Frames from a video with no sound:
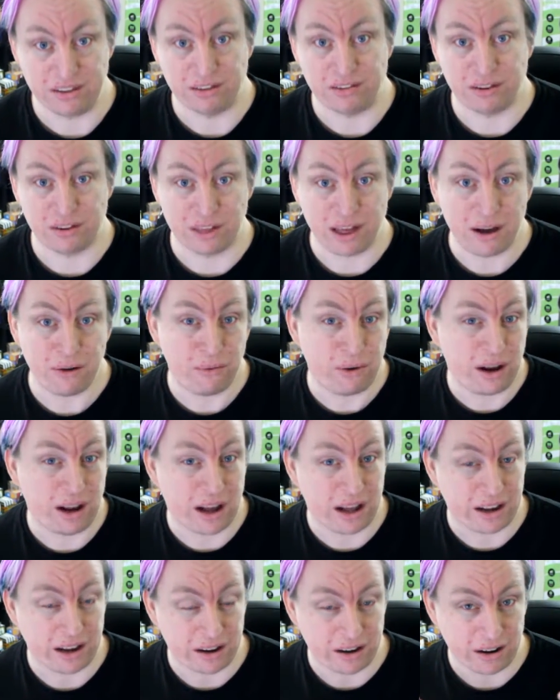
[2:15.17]
so that way
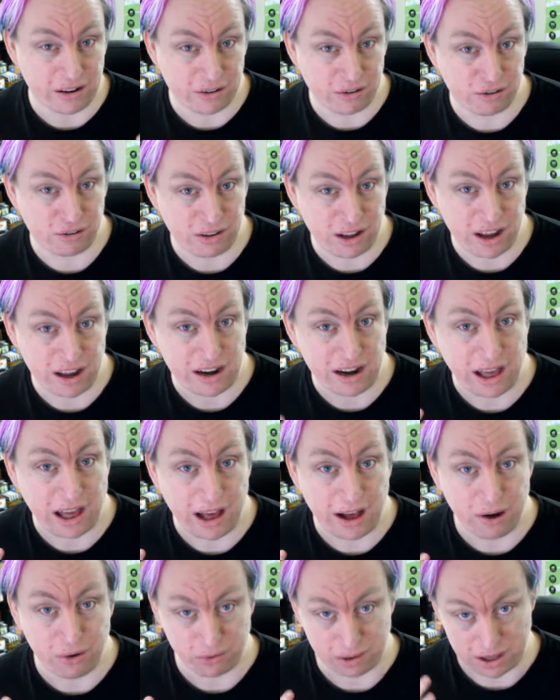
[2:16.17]
I can understand
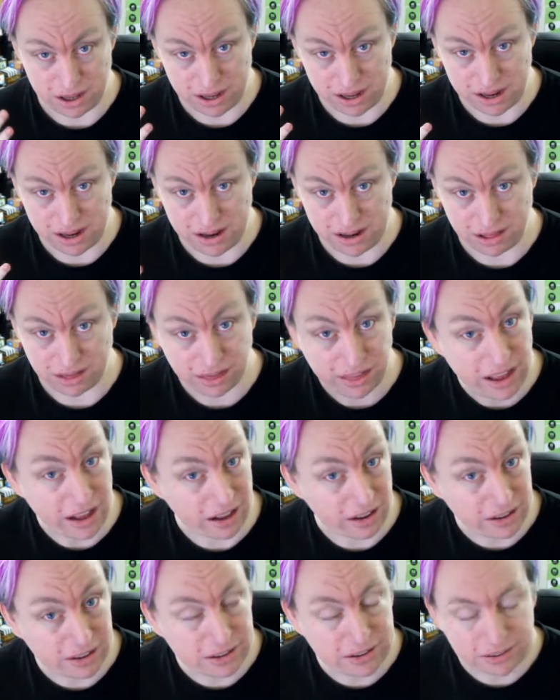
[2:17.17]
how he
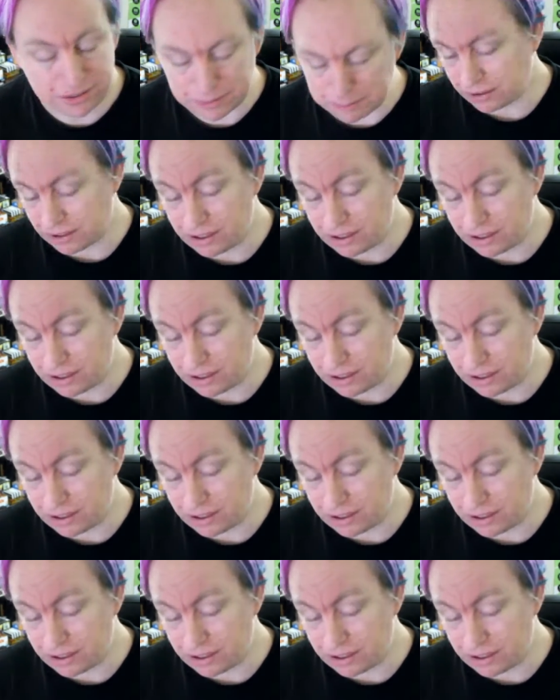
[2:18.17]
thinks."